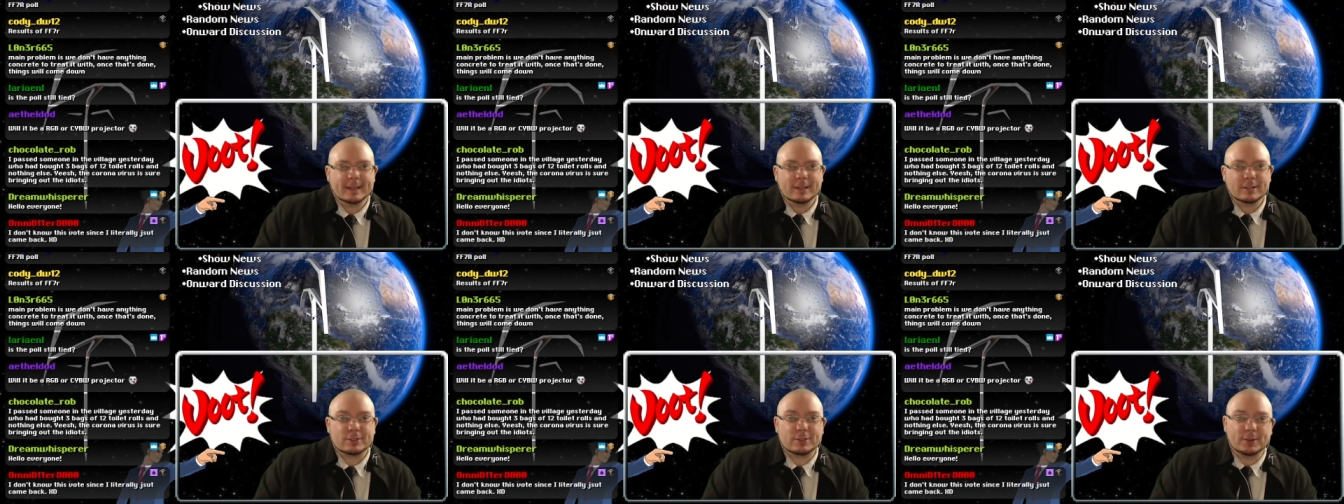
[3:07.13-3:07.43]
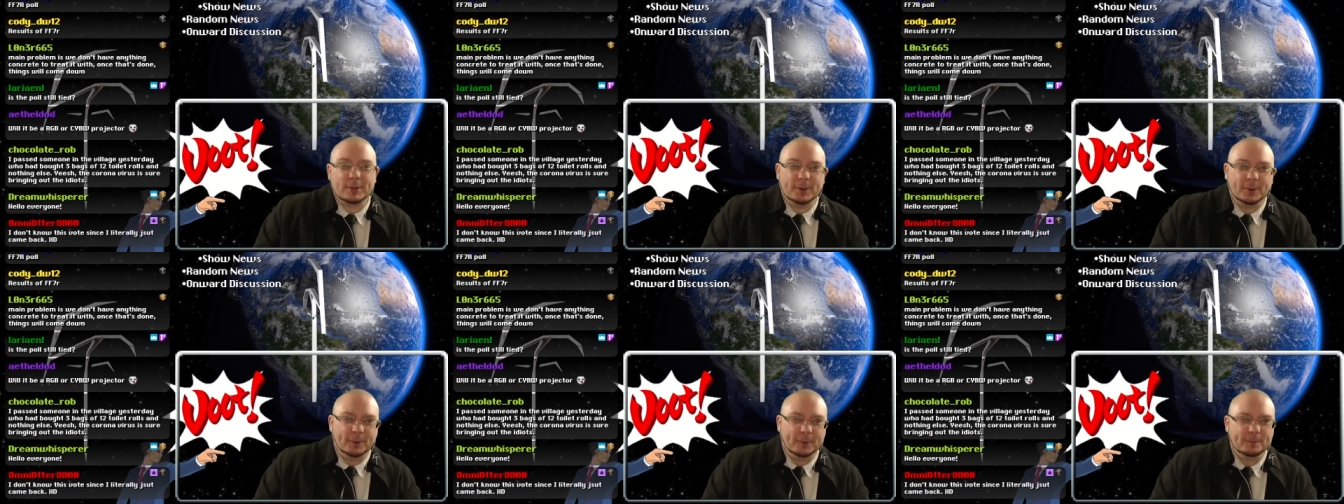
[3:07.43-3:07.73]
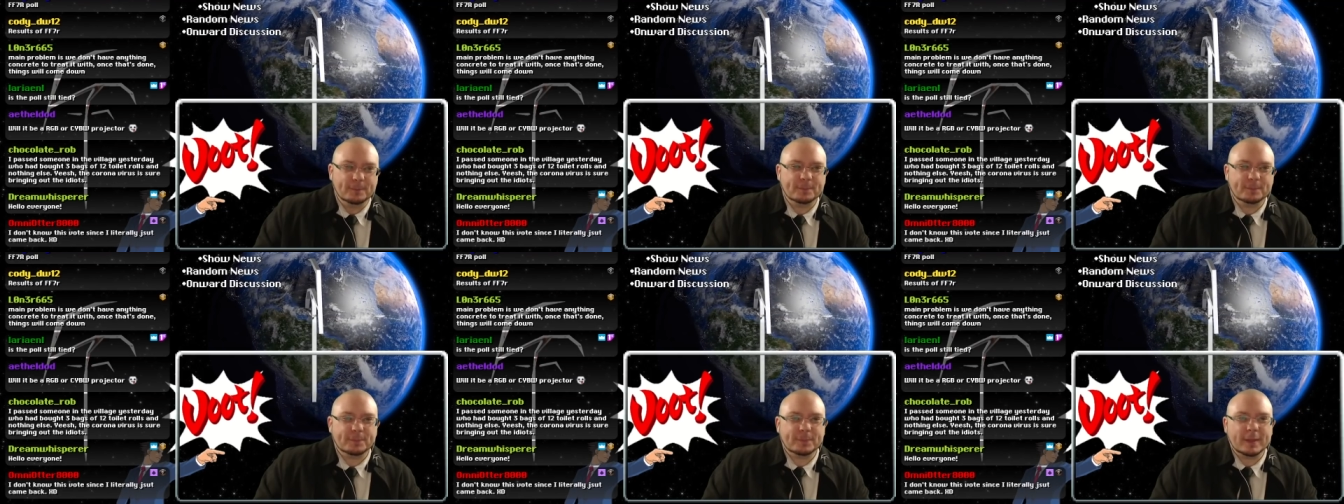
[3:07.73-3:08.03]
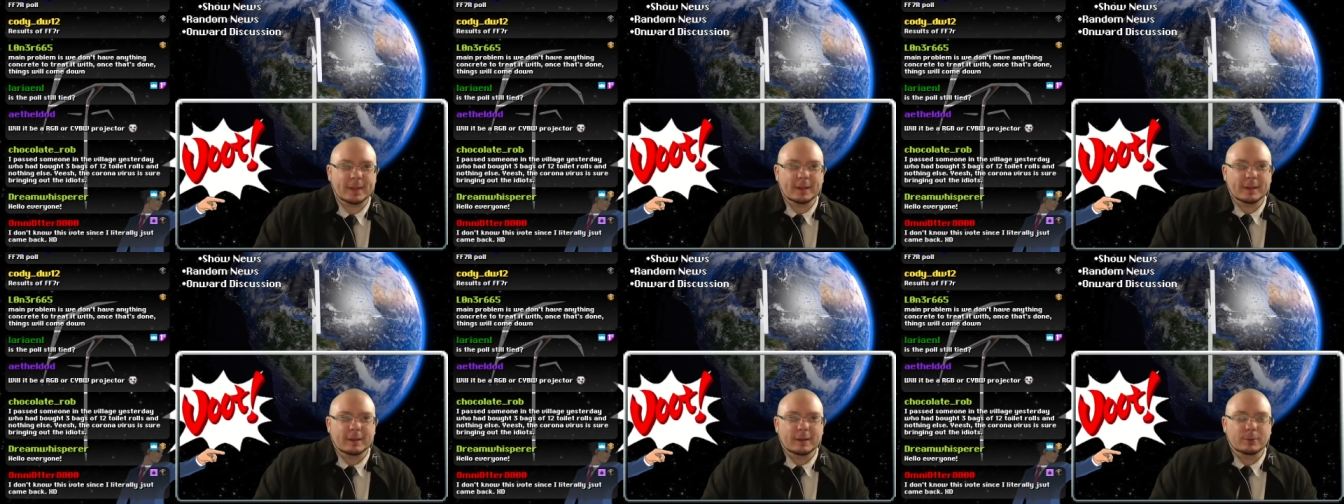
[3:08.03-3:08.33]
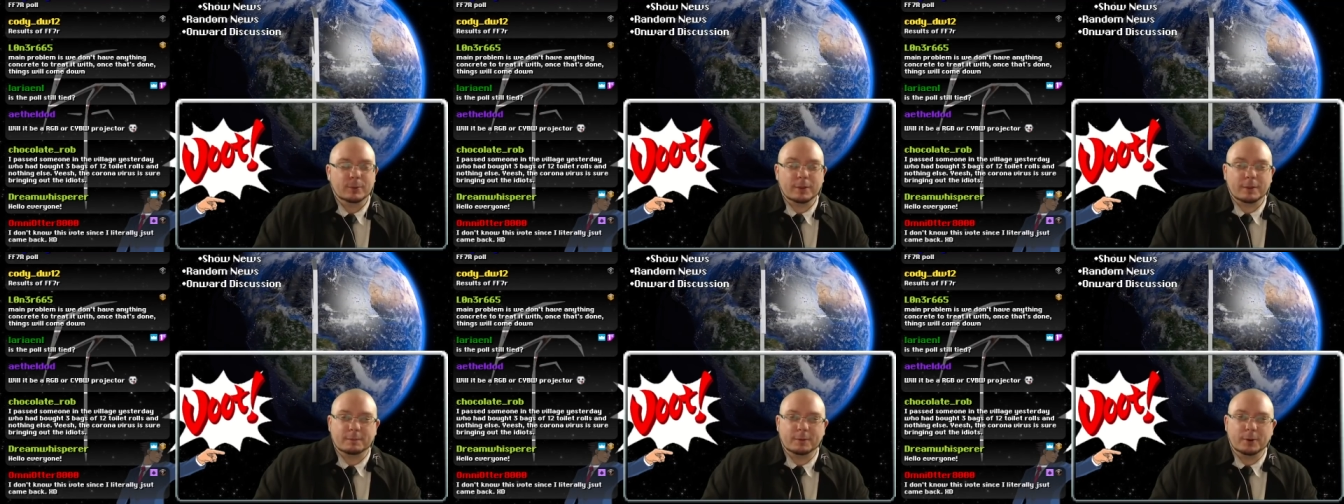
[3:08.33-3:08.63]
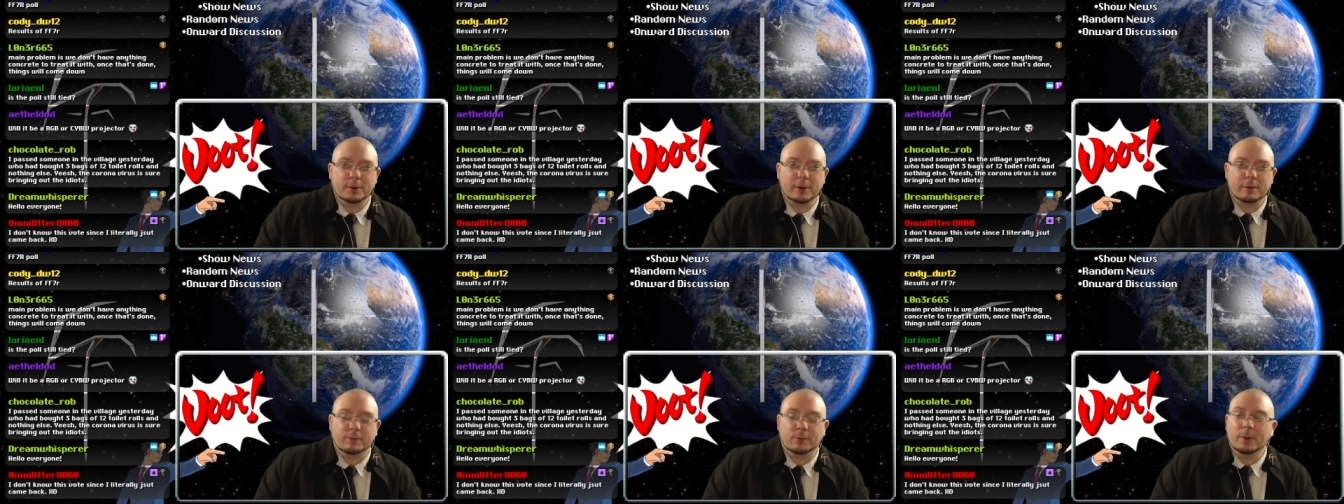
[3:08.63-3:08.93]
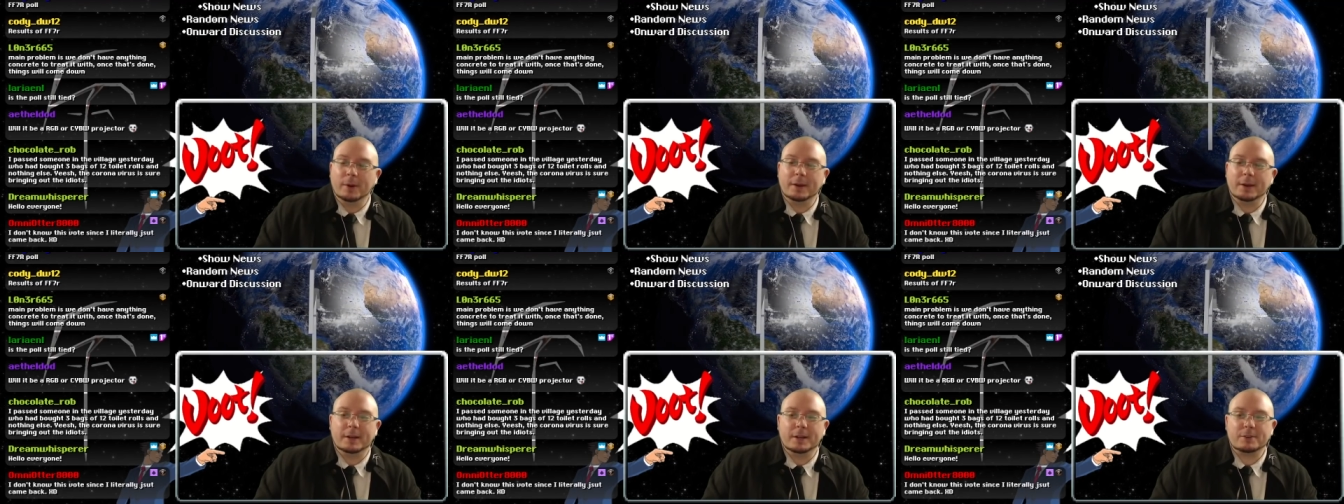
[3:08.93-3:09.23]
So, with a vote of
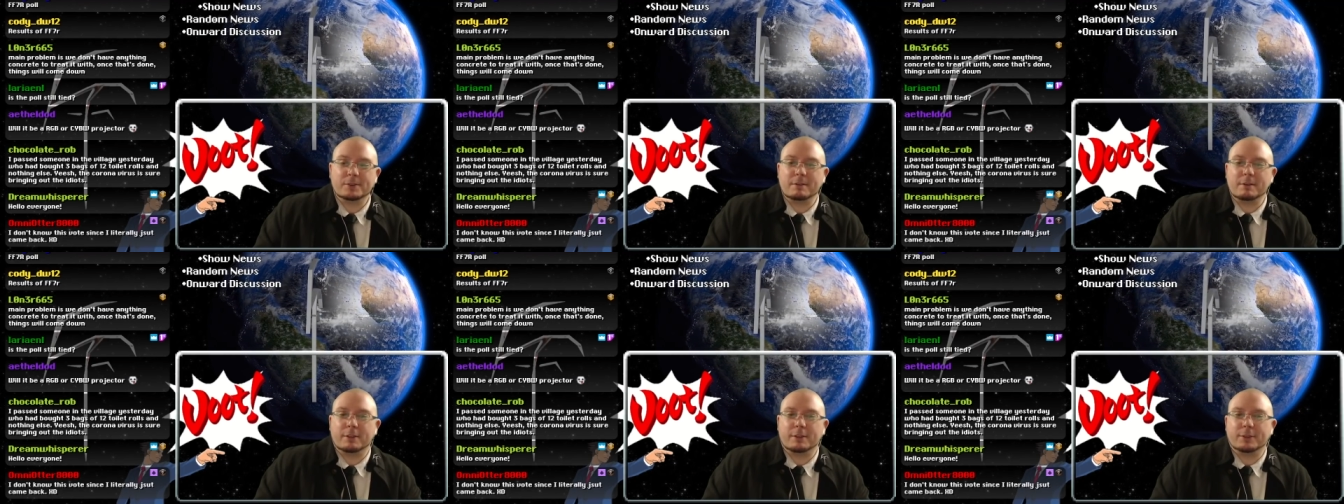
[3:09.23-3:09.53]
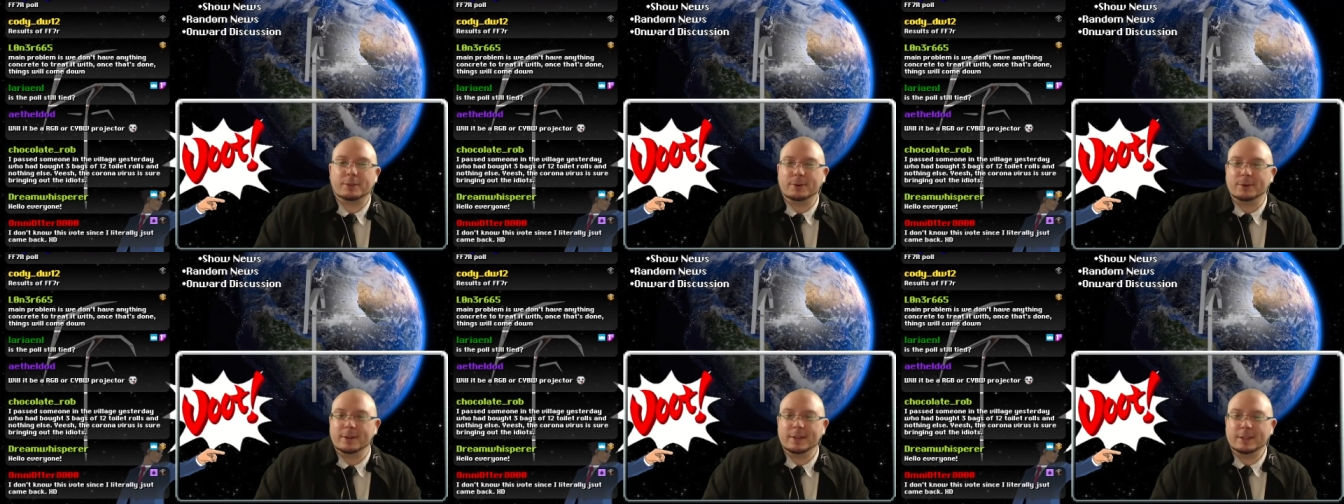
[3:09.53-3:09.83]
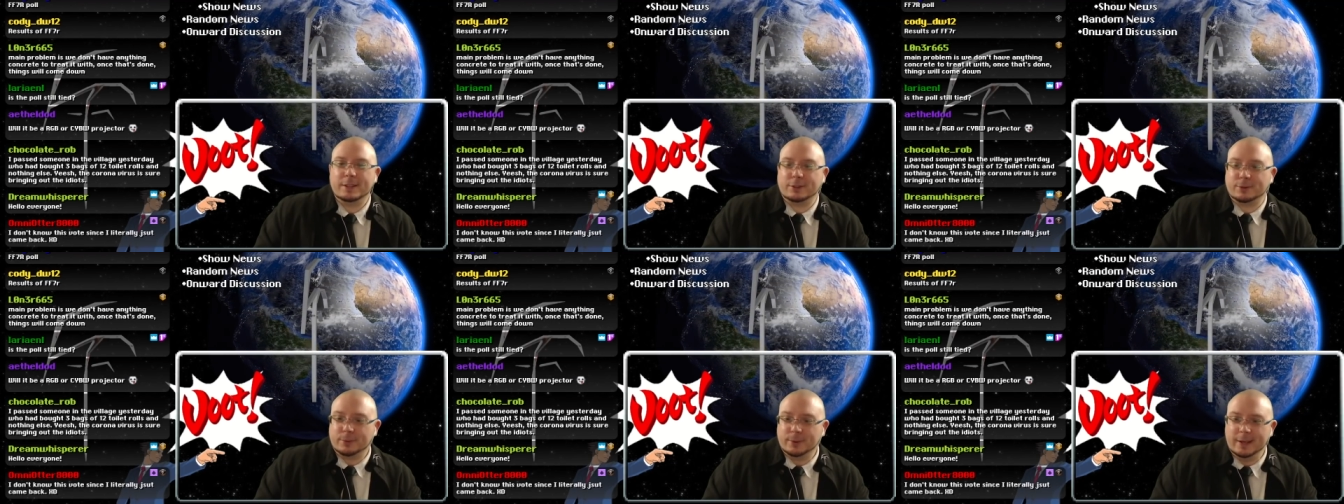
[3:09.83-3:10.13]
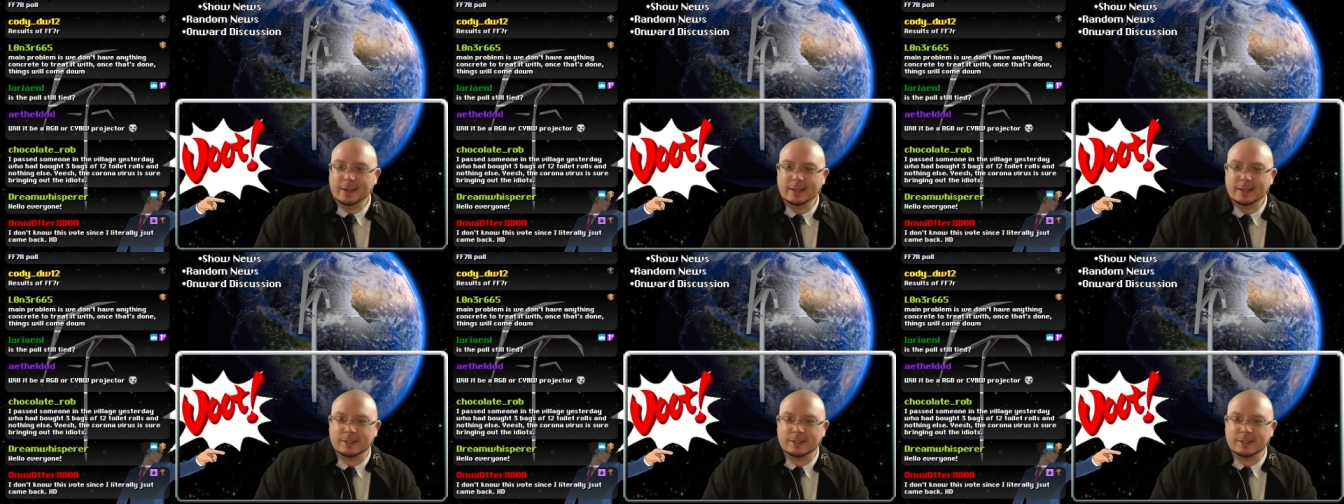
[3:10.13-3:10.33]
133